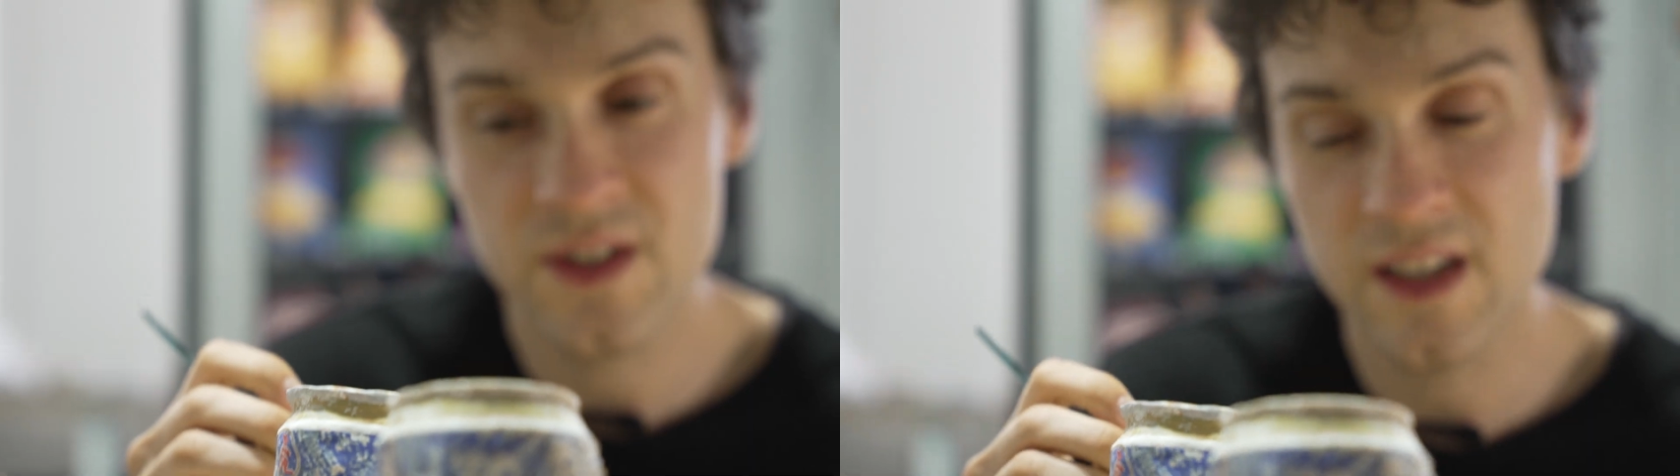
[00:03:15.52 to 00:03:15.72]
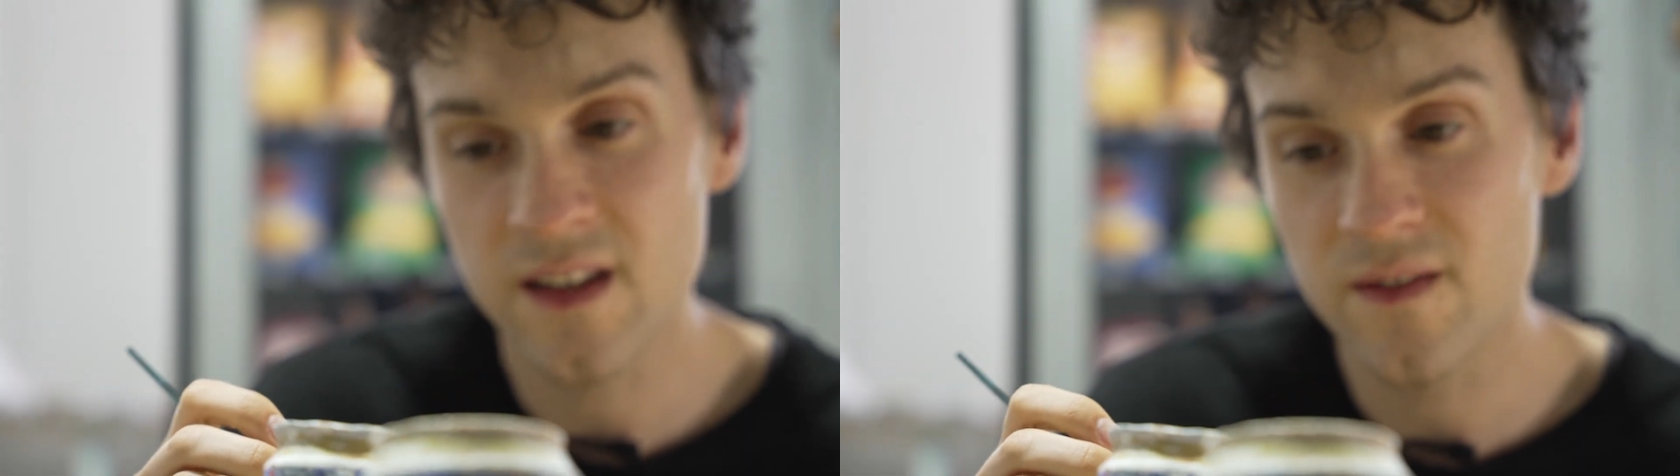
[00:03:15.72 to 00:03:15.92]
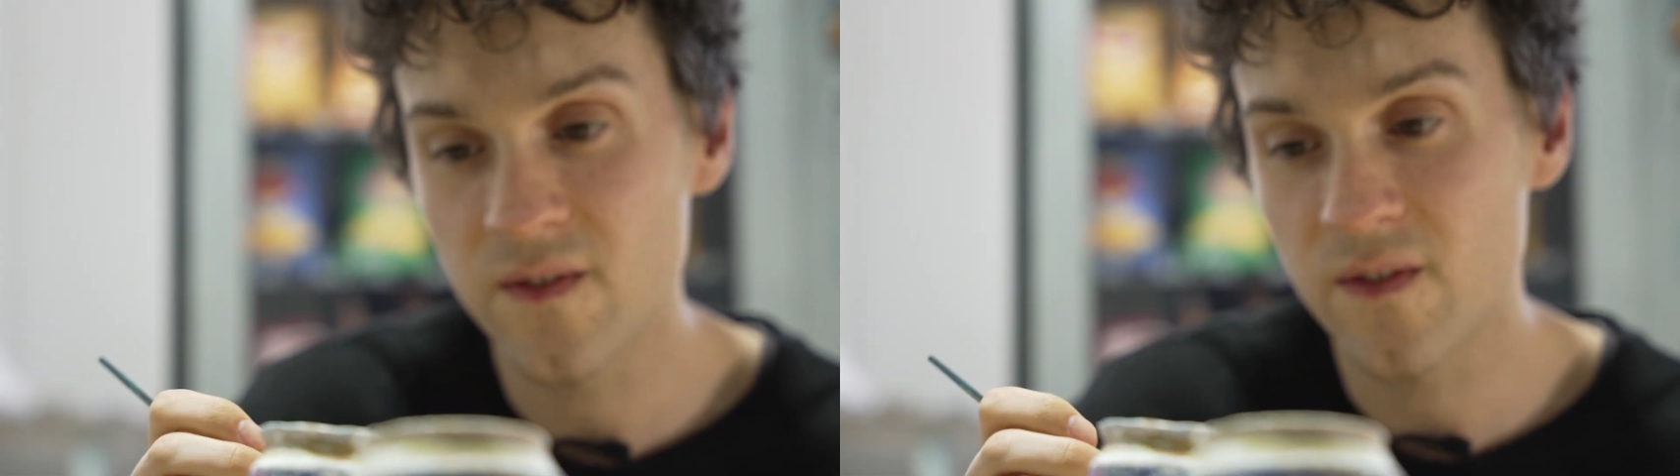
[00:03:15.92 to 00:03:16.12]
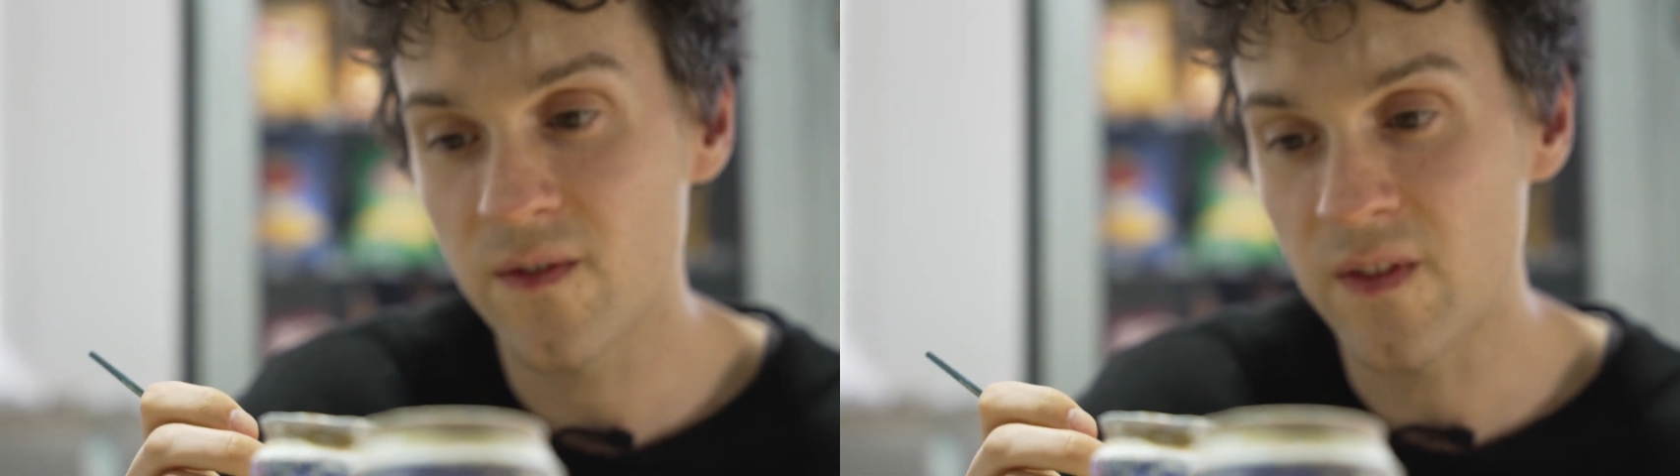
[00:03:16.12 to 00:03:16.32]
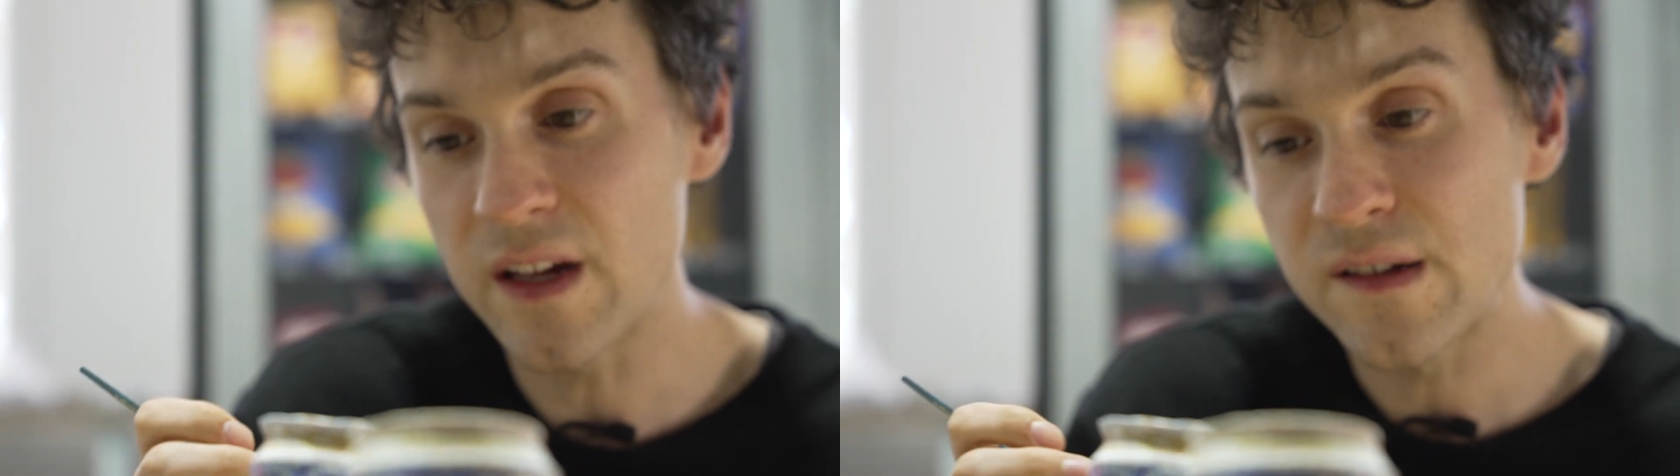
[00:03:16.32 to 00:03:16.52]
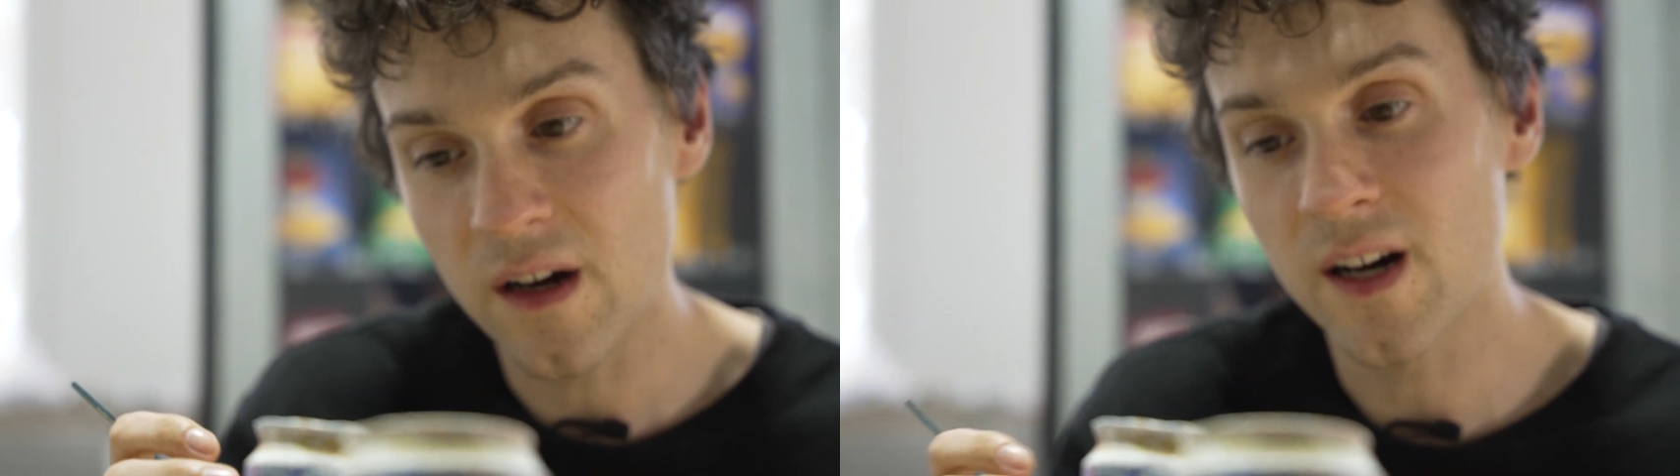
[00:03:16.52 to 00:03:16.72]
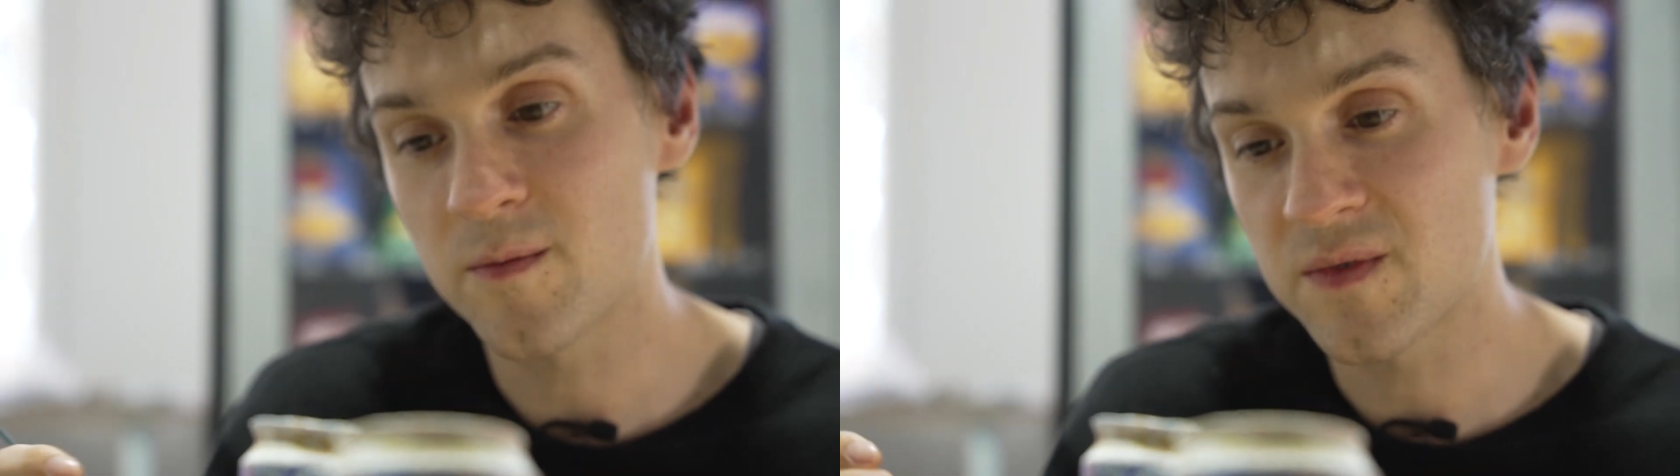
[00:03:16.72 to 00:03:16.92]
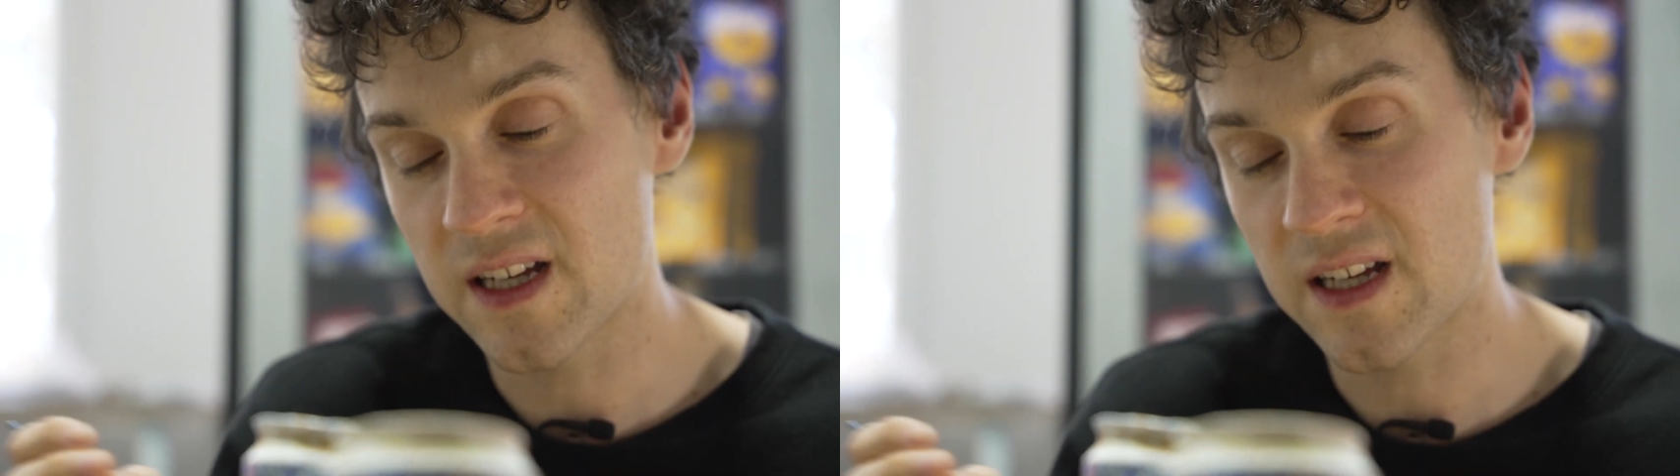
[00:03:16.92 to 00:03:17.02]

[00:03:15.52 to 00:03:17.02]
to give these items